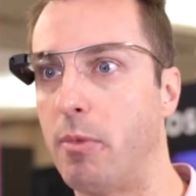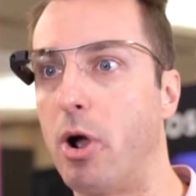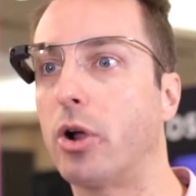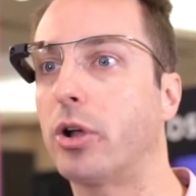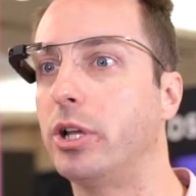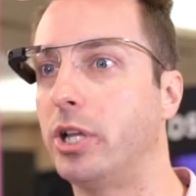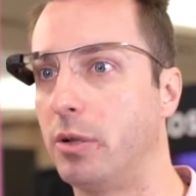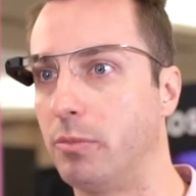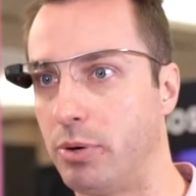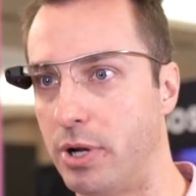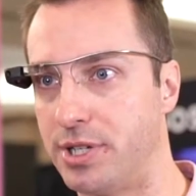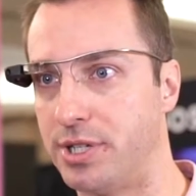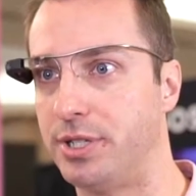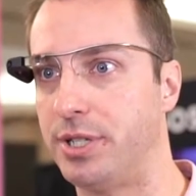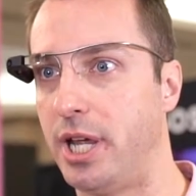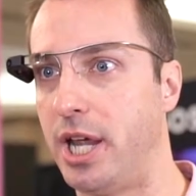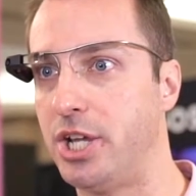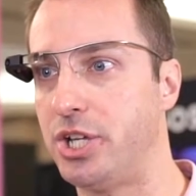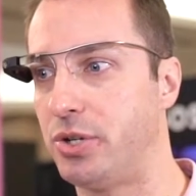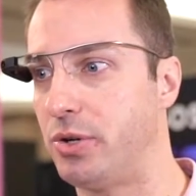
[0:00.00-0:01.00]
marketing
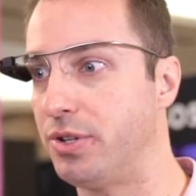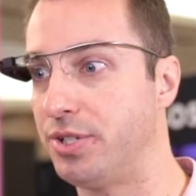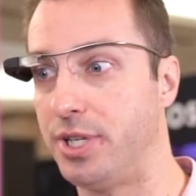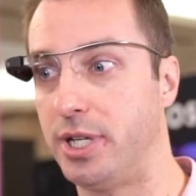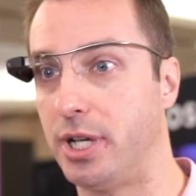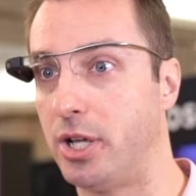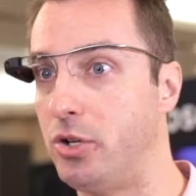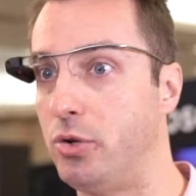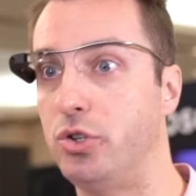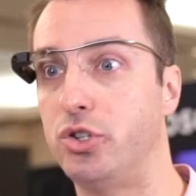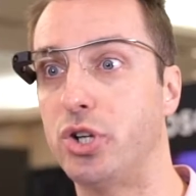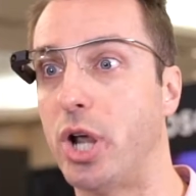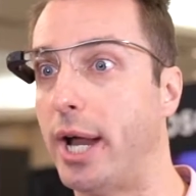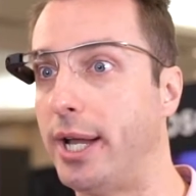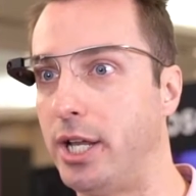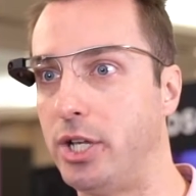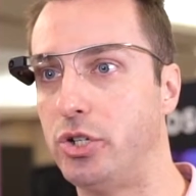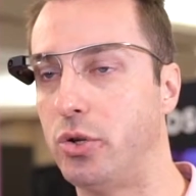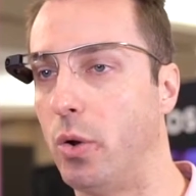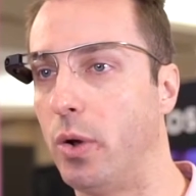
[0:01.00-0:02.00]
presentation or seeing a new
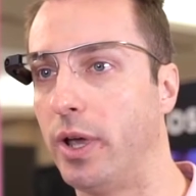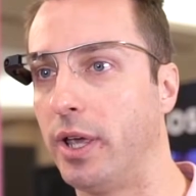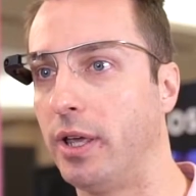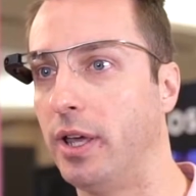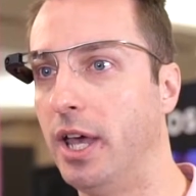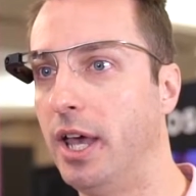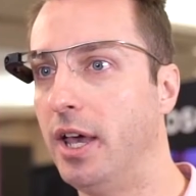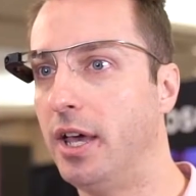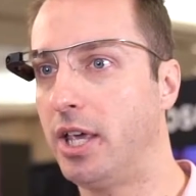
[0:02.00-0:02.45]
shiny toy.